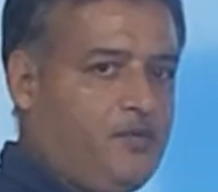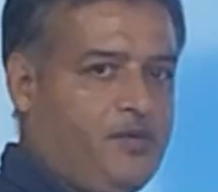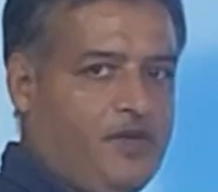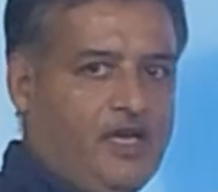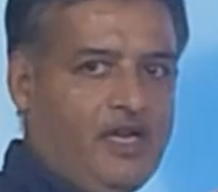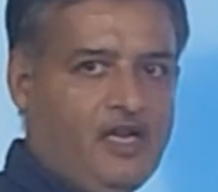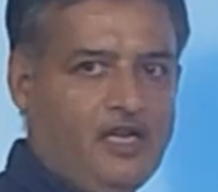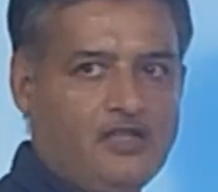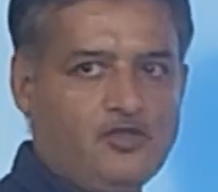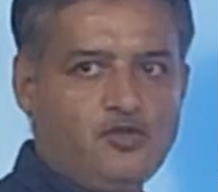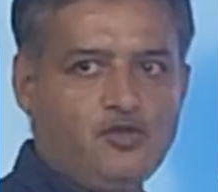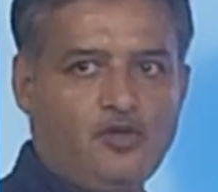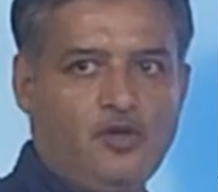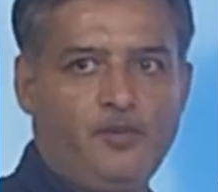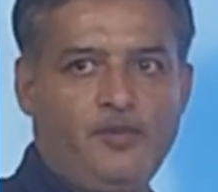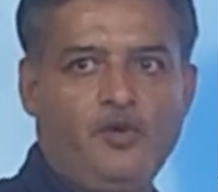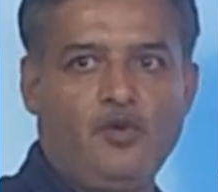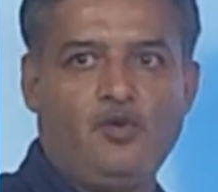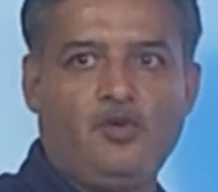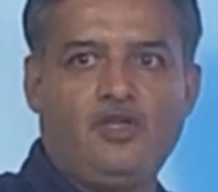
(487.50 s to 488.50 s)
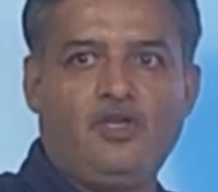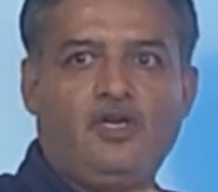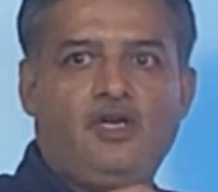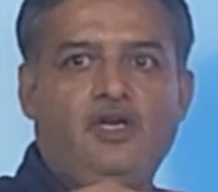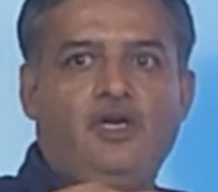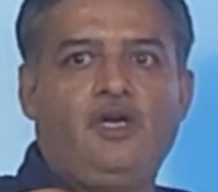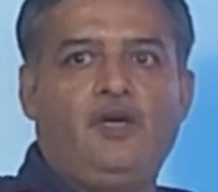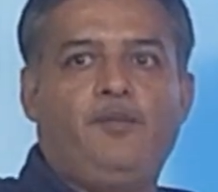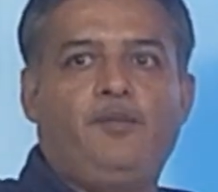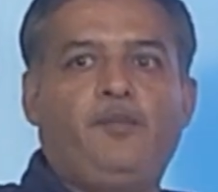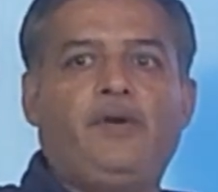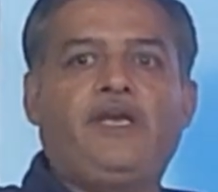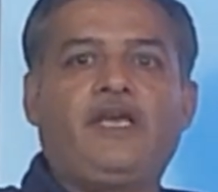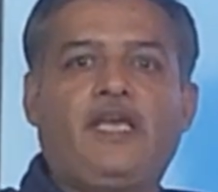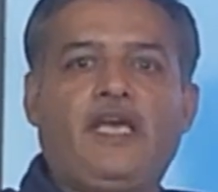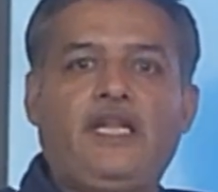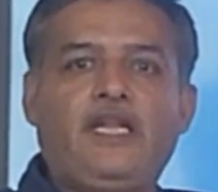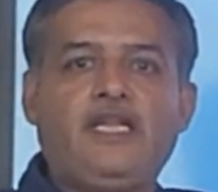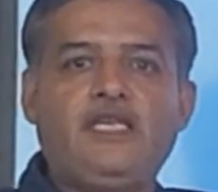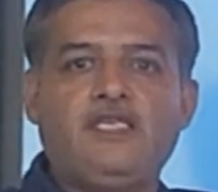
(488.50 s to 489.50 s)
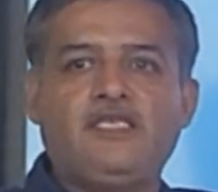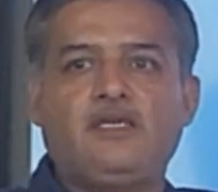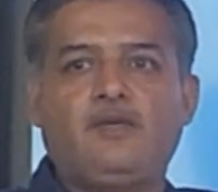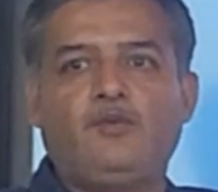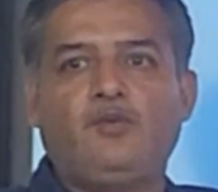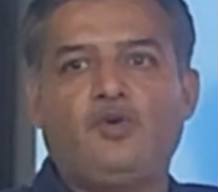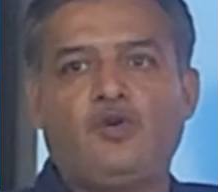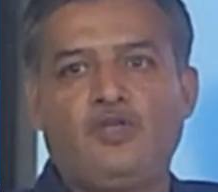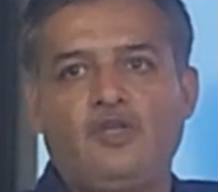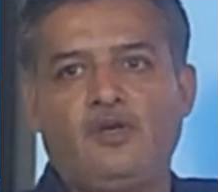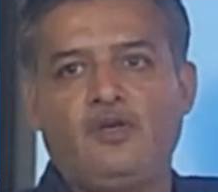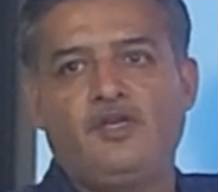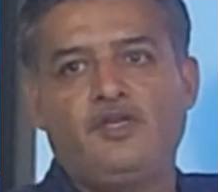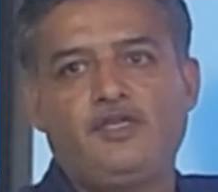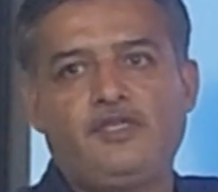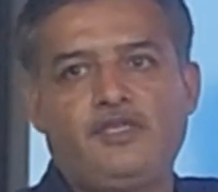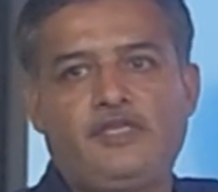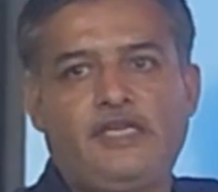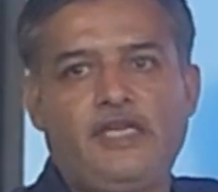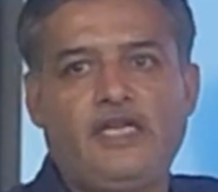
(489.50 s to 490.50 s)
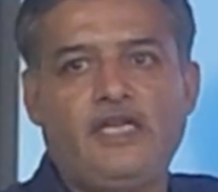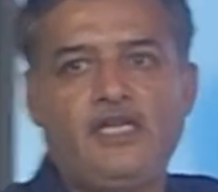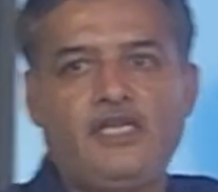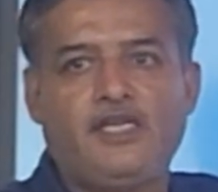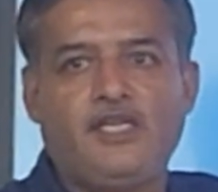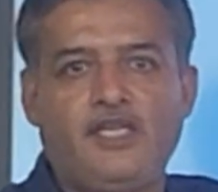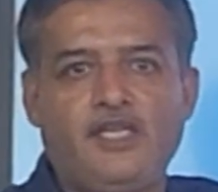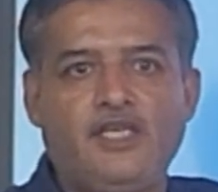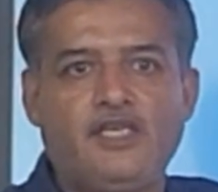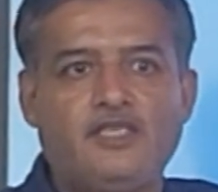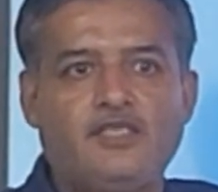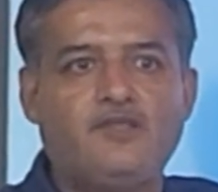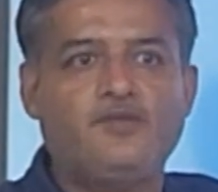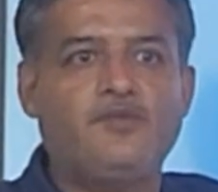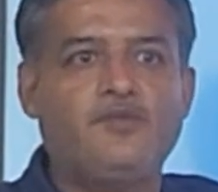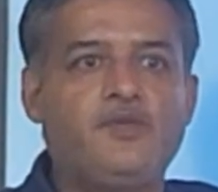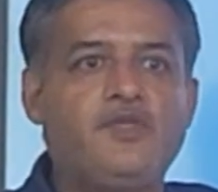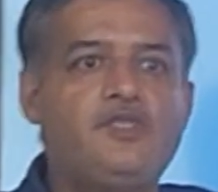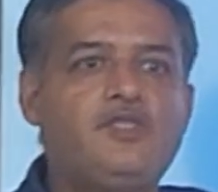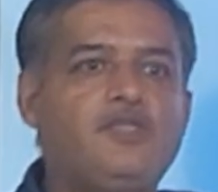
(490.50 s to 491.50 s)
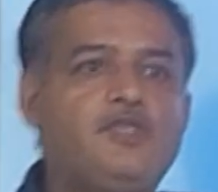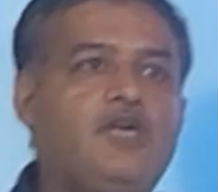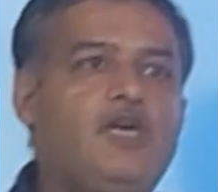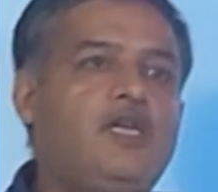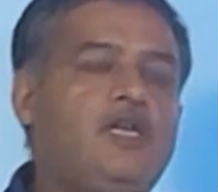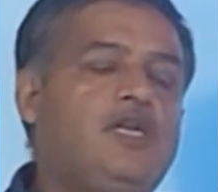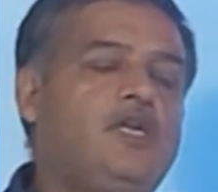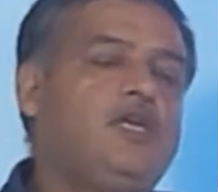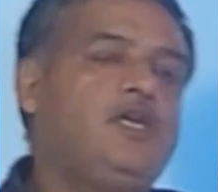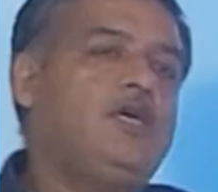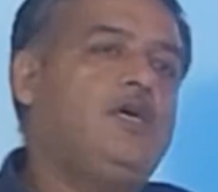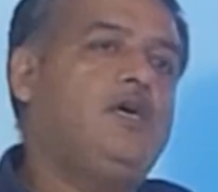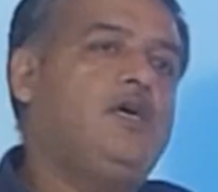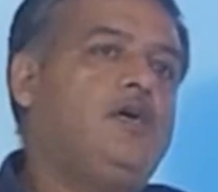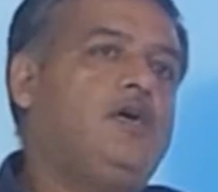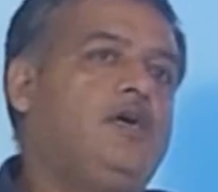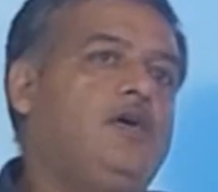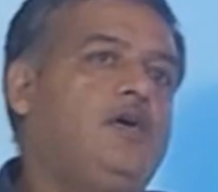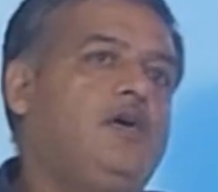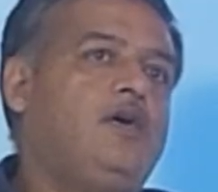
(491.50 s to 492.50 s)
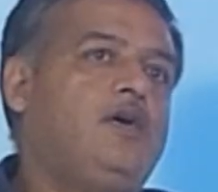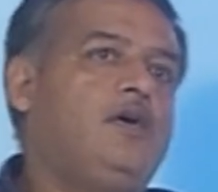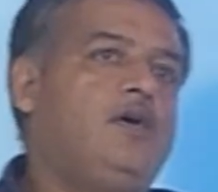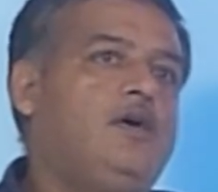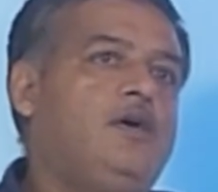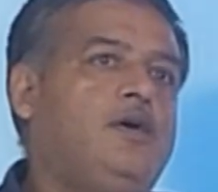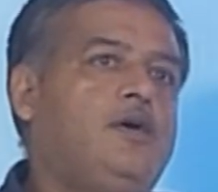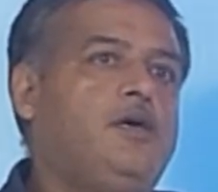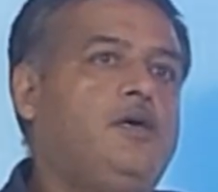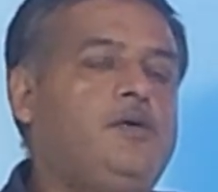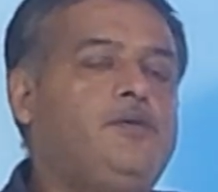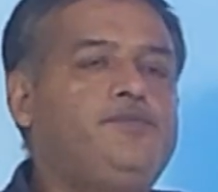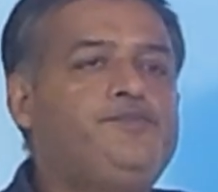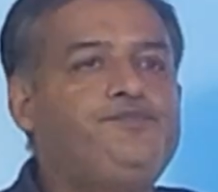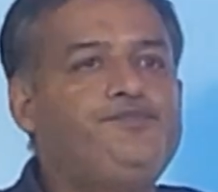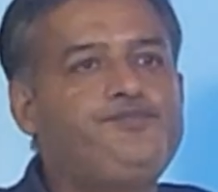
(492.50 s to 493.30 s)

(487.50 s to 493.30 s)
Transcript: we are also coming on the mechanism or the techniques which are uh,